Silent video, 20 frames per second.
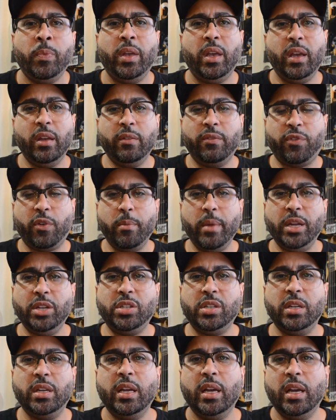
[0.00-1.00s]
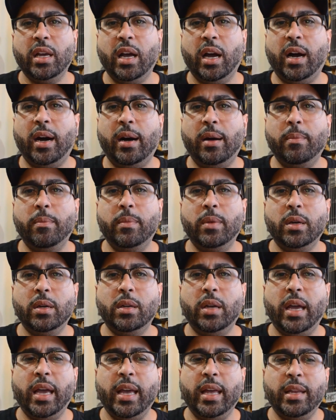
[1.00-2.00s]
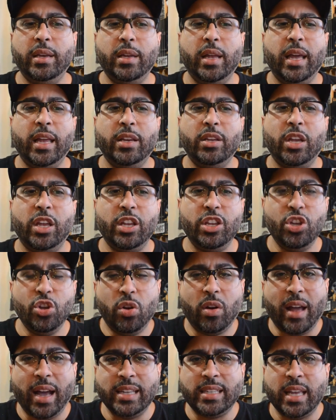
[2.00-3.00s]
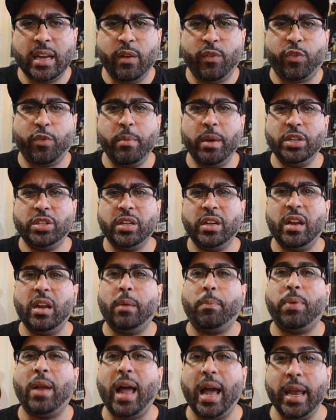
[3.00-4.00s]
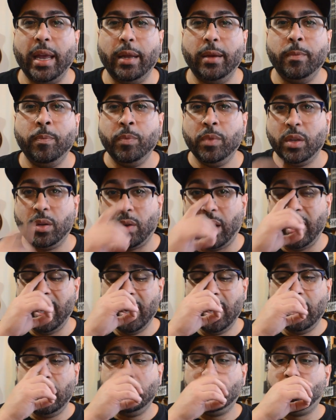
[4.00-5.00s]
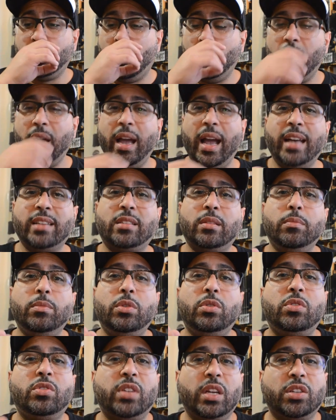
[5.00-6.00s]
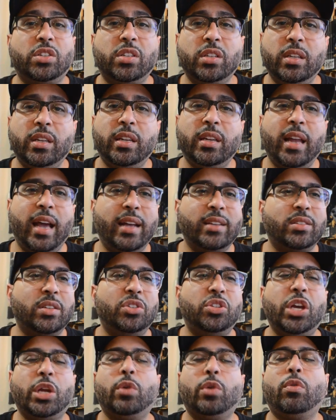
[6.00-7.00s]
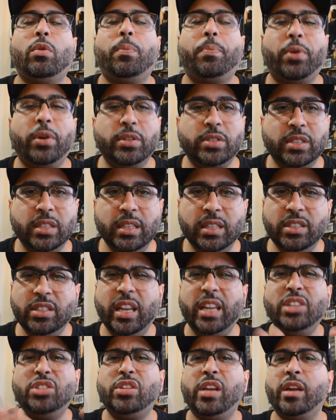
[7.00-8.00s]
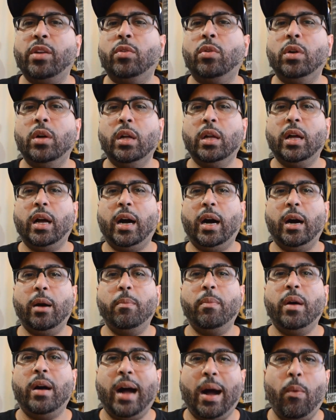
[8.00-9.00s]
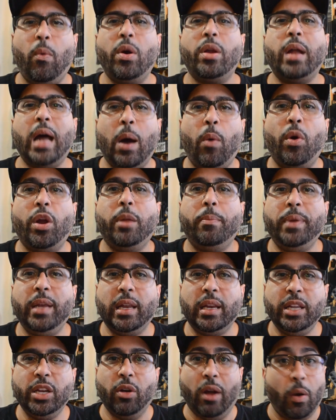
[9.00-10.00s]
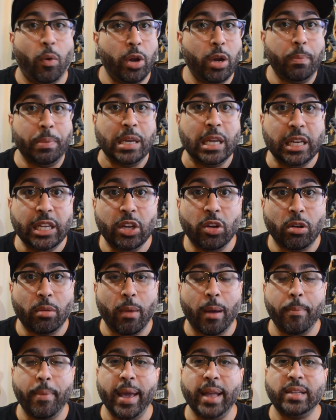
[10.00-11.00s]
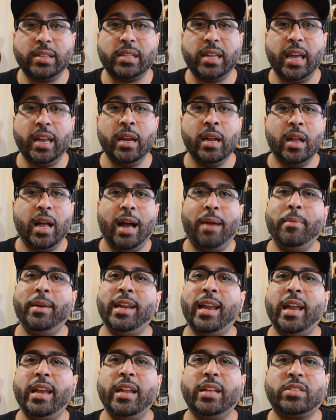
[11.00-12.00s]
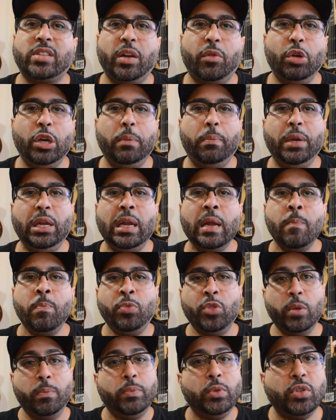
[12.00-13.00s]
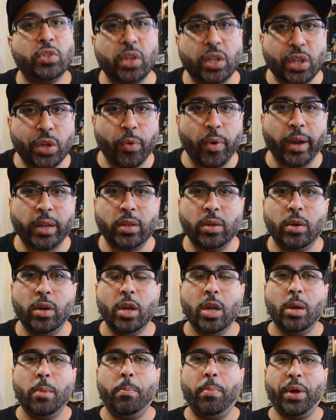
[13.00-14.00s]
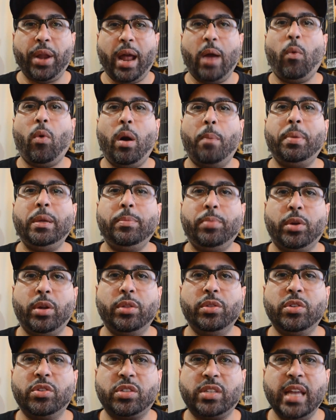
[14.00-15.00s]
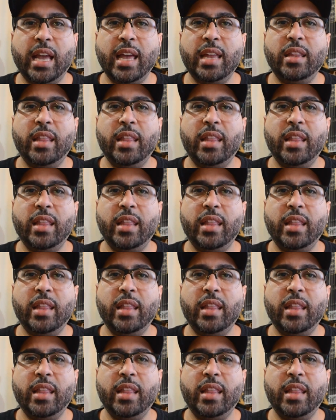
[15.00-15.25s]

information, and utilize that information and apply it, right? So as a musician, as a general person in general, I want to be a leader. I want to be a leader on my bandstand. I may not necessarily be the music director, but I want people to understand